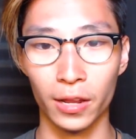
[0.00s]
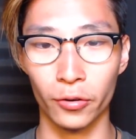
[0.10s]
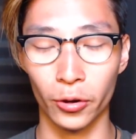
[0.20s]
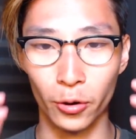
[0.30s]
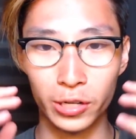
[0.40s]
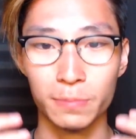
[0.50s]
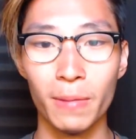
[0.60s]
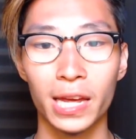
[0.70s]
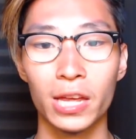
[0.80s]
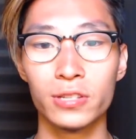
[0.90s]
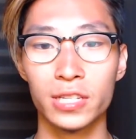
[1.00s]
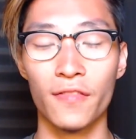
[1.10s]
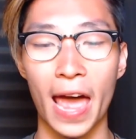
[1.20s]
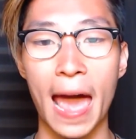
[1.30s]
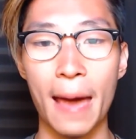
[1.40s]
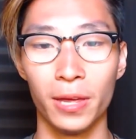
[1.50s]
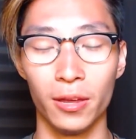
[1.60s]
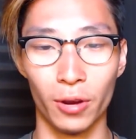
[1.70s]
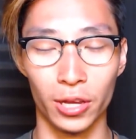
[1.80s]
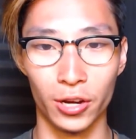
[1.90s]
You're just making yourself happy
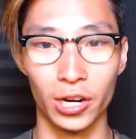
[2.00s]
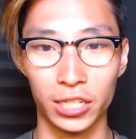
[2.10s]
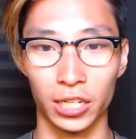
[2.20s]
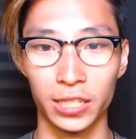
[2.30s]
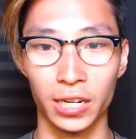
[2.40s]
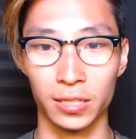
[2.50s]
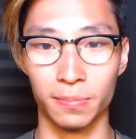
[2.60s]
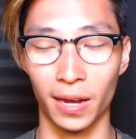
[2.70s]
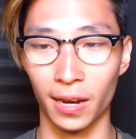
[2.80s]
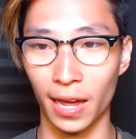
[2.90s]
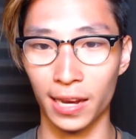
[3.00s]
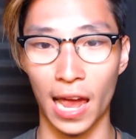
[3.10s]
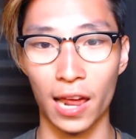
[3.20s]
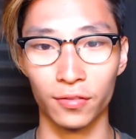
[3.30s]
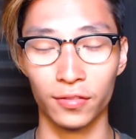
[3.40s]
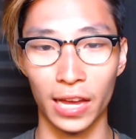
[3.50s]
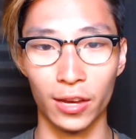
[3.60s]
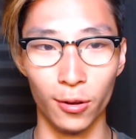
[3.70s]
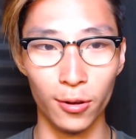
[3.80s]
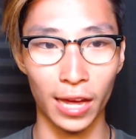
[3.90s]
when you hear the cha-chings. But at the end of the day,
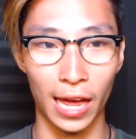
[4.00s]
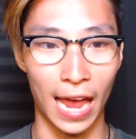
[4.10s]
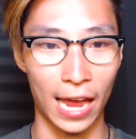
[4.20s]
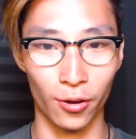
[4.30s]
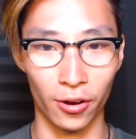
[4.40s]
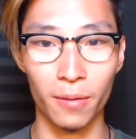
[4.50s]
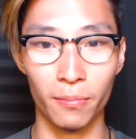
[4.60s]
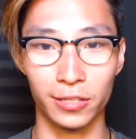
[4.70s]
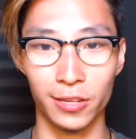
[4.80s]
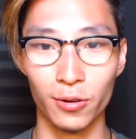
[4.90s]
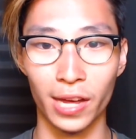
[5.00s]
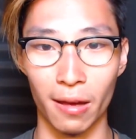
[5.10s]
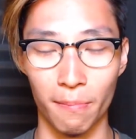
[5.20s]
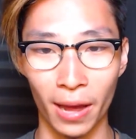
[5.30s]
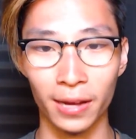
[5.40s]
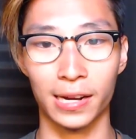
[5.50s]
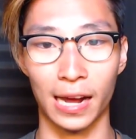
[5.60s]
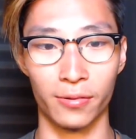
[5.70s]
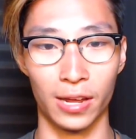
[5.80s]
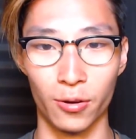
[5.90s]
you look at your numbers, you look at your bank
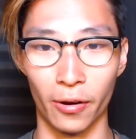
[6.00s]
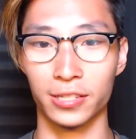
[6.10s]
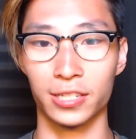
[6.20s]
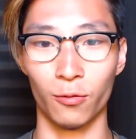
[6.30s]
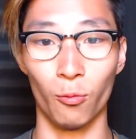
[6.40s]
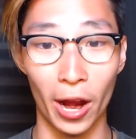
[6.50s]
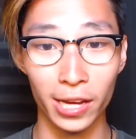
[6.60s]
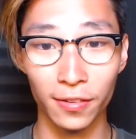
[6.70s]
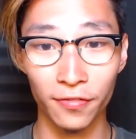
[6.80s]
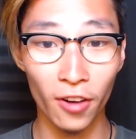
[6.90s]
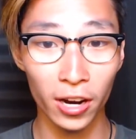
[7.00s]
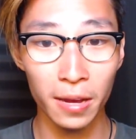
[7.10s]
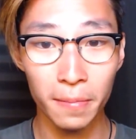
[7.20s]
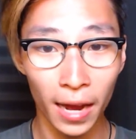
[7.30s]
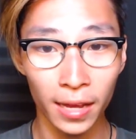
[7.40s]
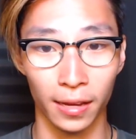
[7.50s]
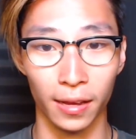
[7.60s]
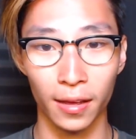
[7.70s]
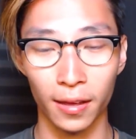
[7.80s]
account, and you ask yourself, where is the fucking money?